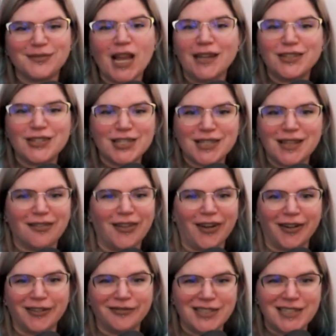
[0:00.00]
Just the
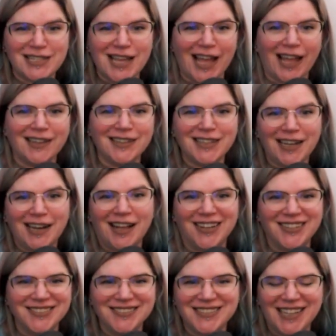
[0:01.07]
thought of the day,
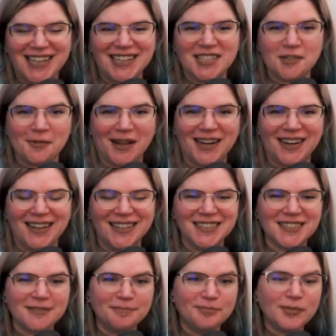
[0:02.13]
it is what it
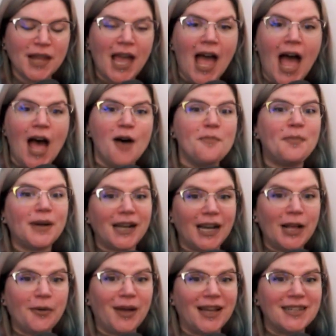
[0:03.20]
is. But
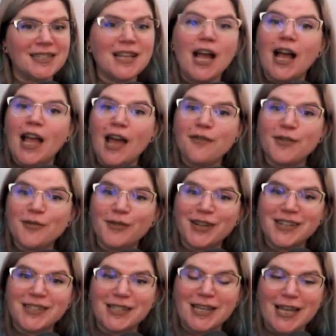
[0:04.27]
anyways, if you want
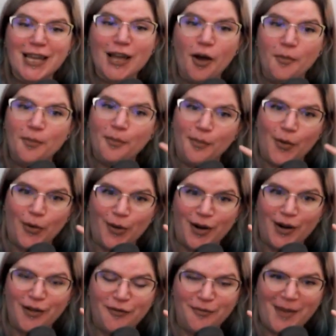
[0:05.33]
to see more
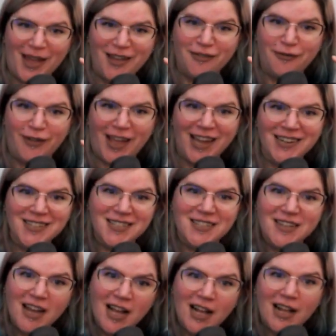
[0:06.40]
of my face,
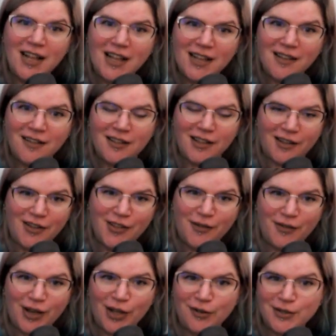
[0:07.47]
Click on the
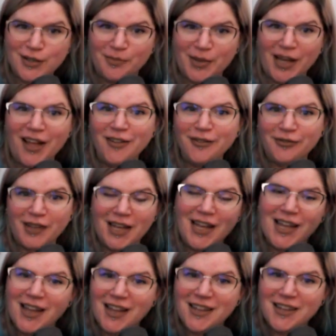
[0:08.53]
videos above
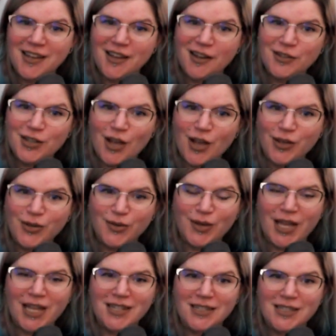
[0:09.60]
and you
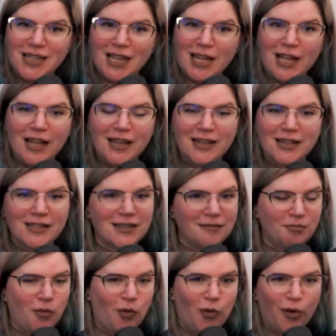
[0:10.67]
can see
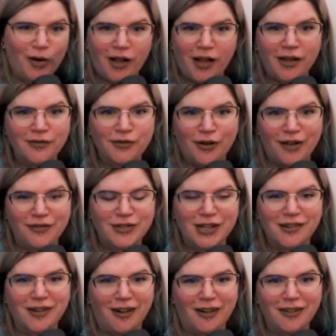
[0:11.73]
more of Crafting
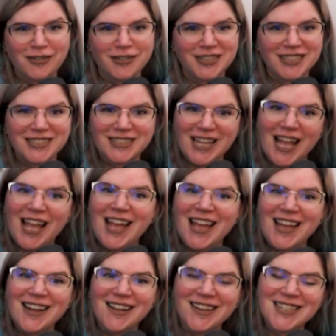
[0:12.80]
Chronicles,
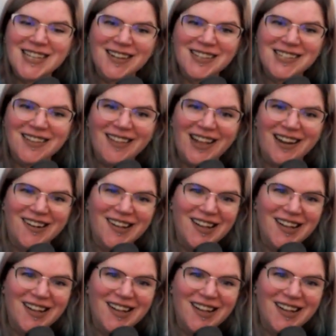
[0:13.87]
and I'll talk to you later.